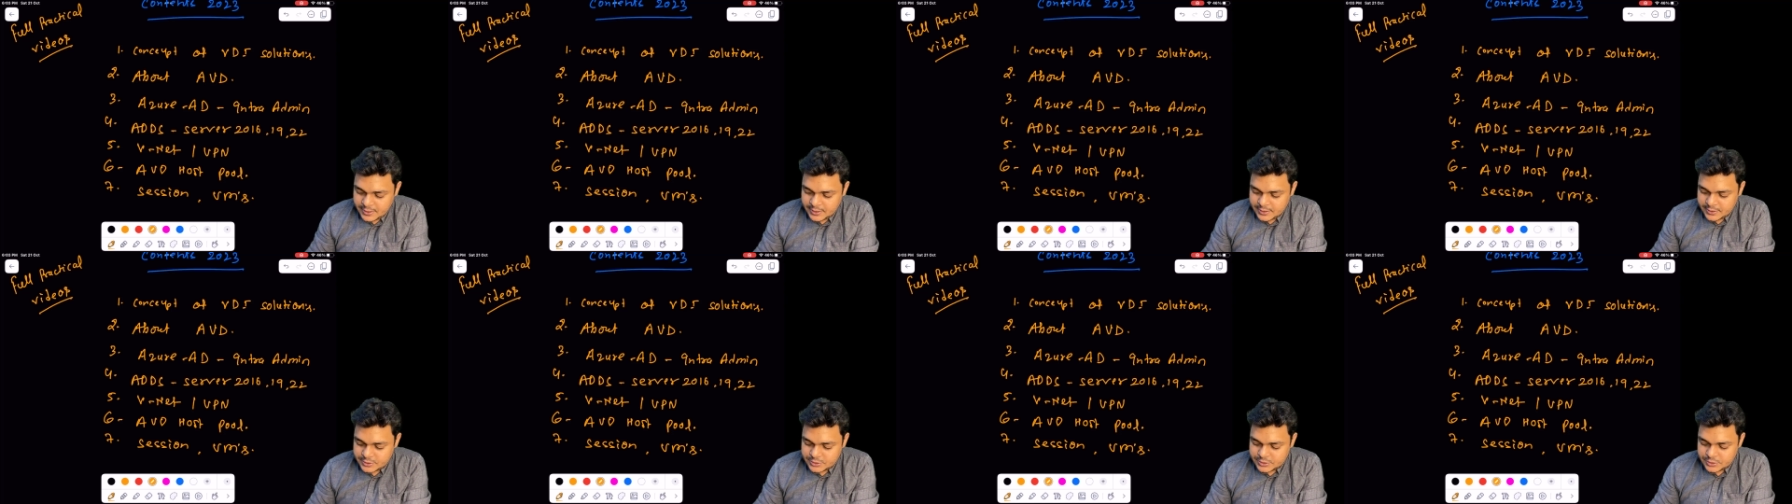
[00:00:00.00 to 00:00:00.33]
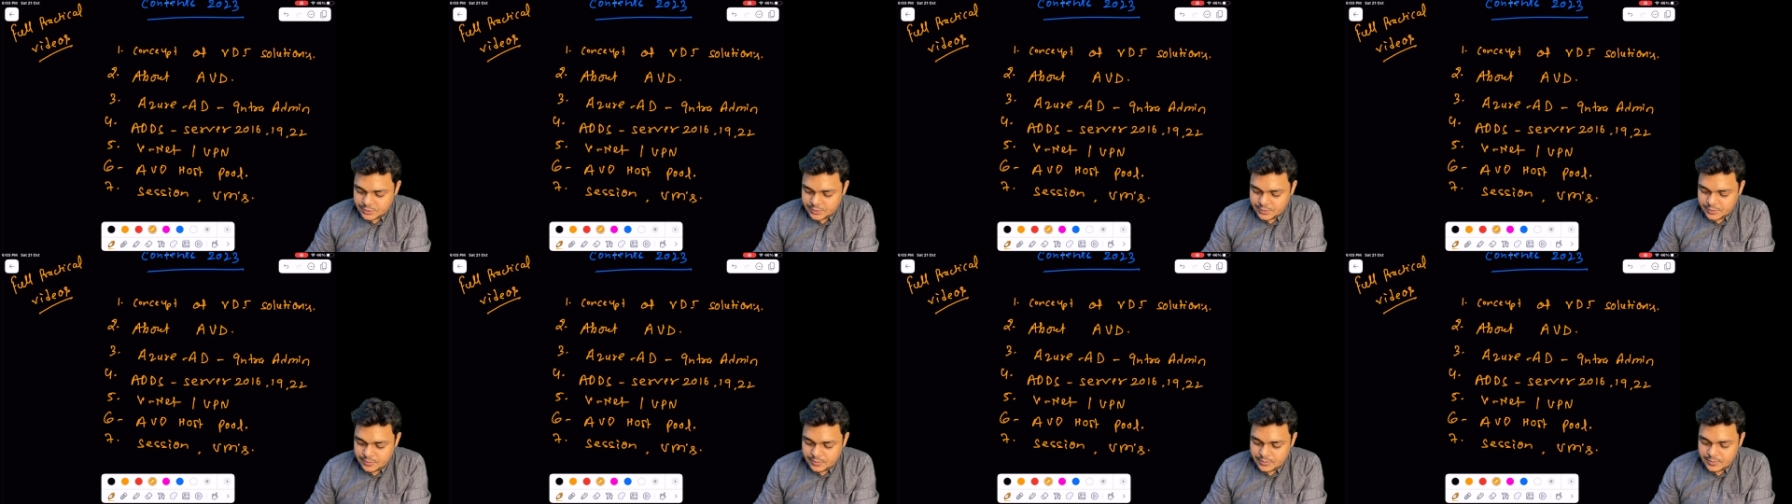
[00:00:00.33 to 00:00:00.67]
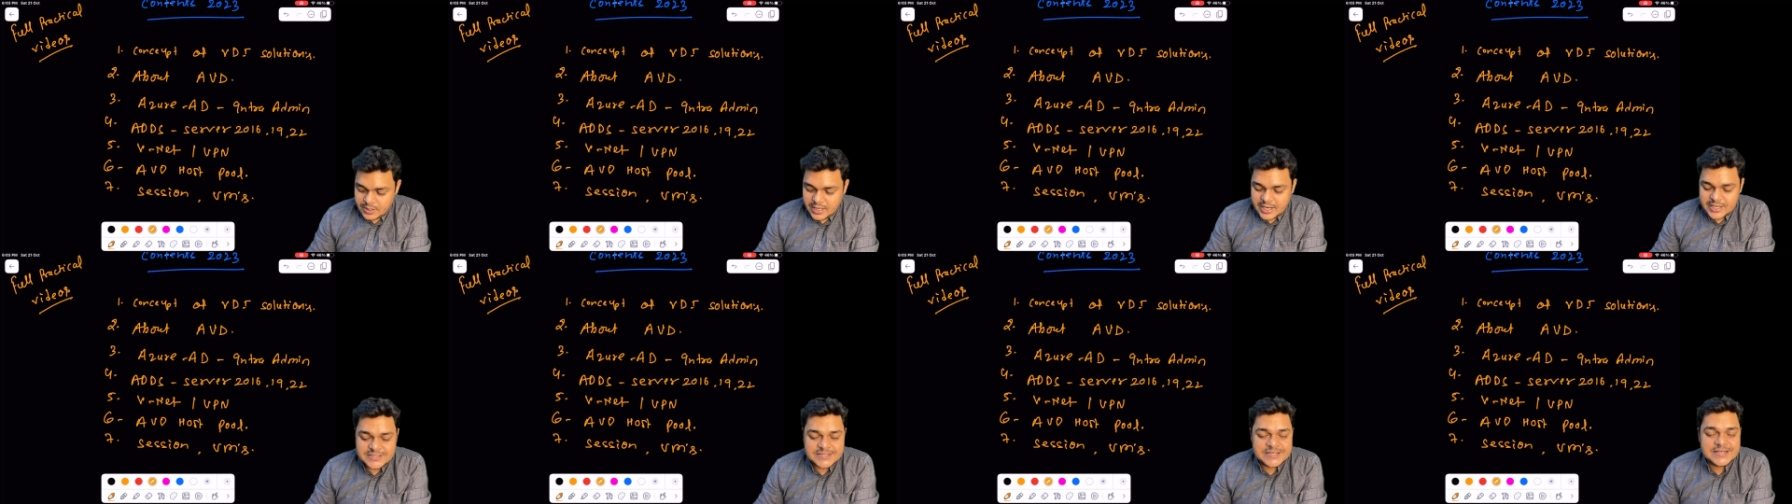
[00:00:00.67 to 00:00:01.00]
so
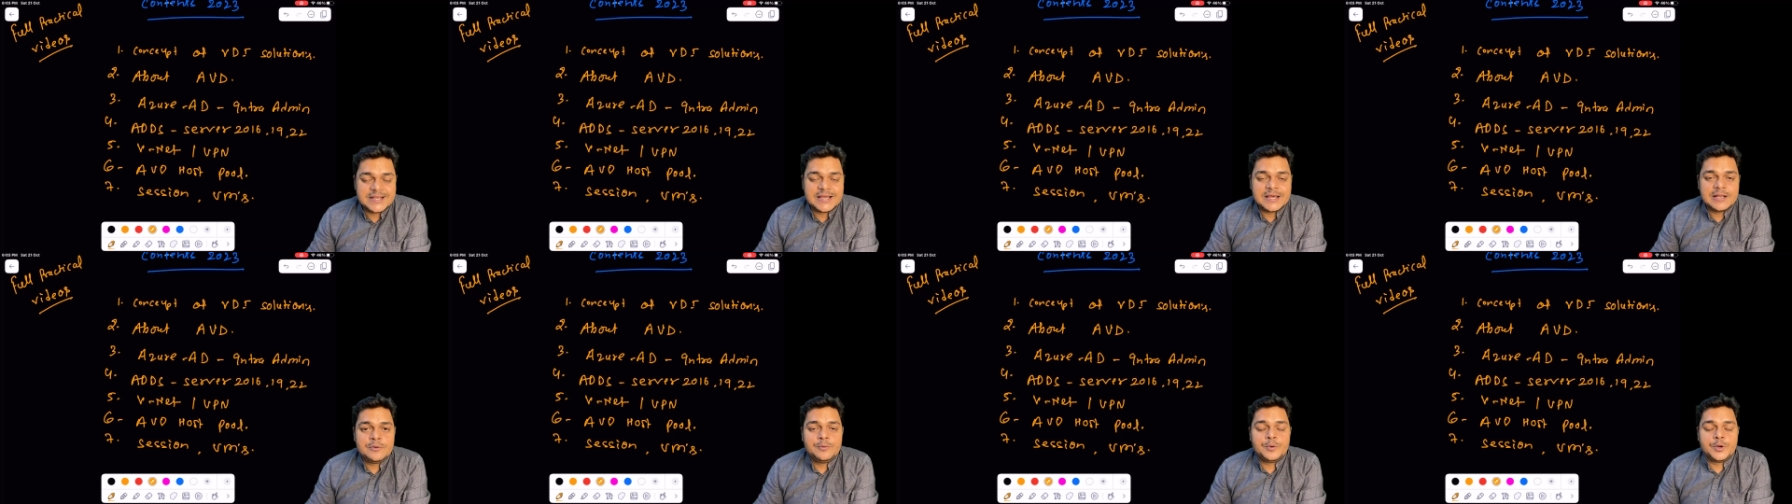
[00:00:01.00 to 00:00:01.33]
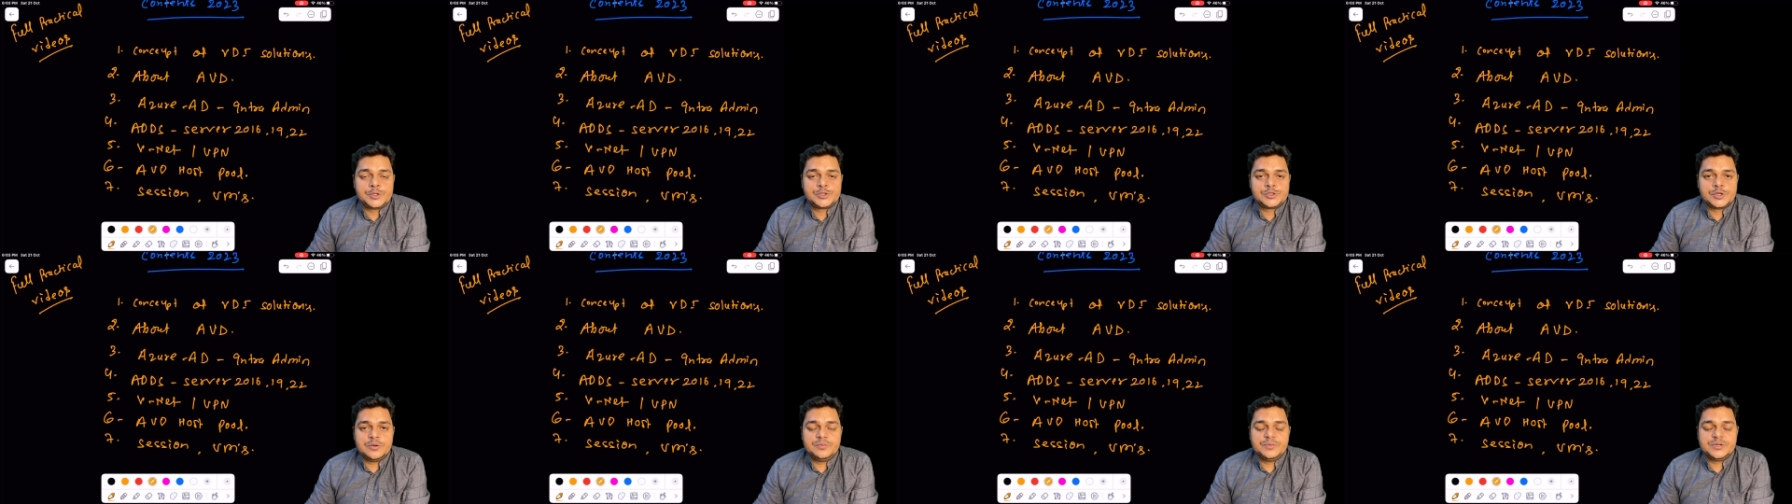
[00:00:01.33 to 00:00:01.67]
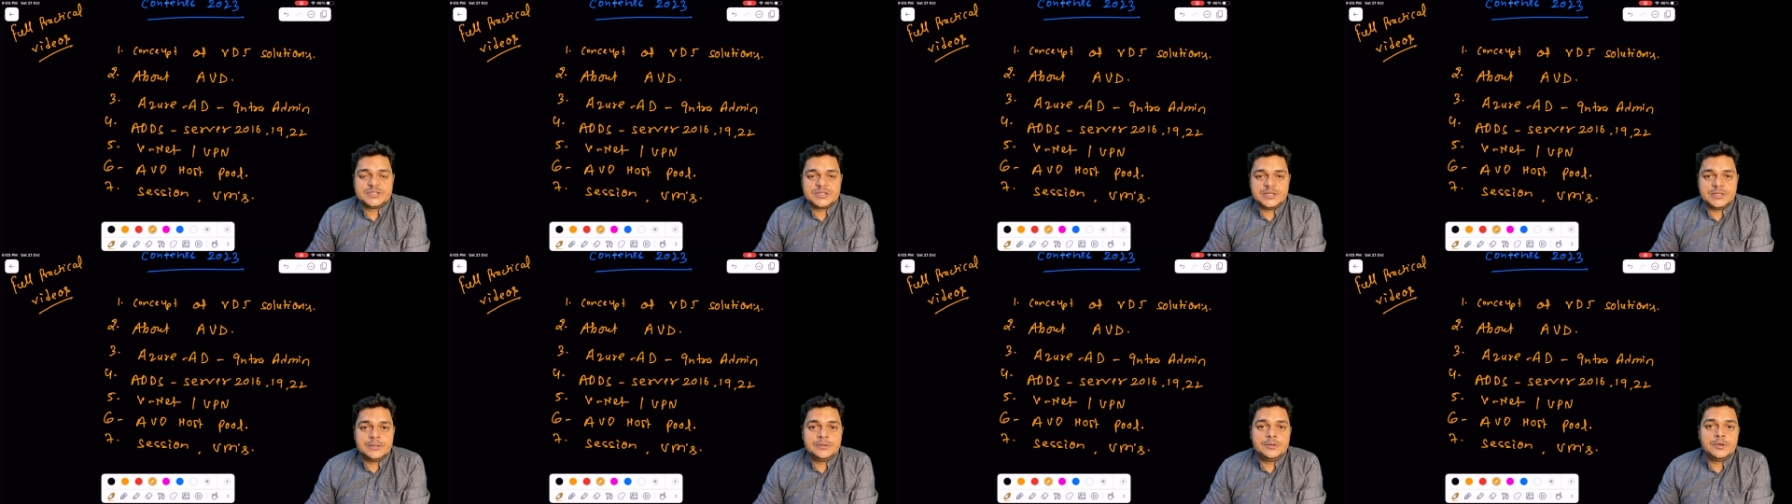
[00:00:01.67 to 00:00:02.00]
a single virtual
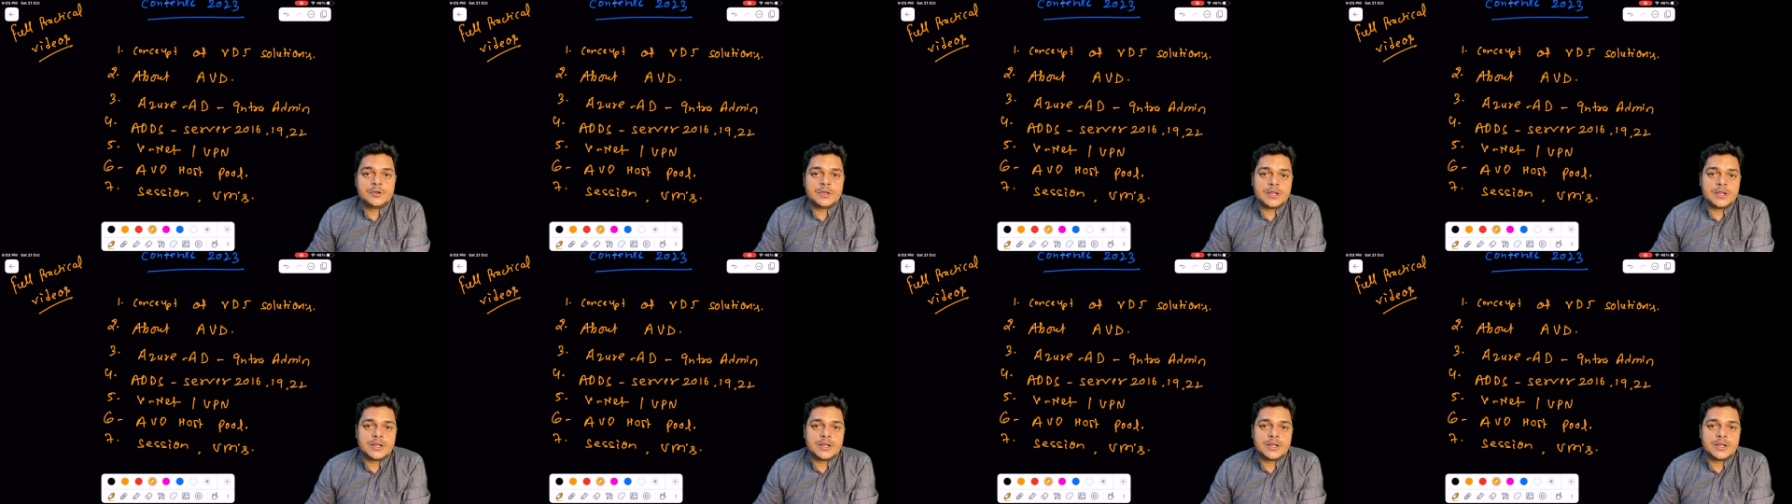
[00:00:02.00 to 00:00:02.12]
machine you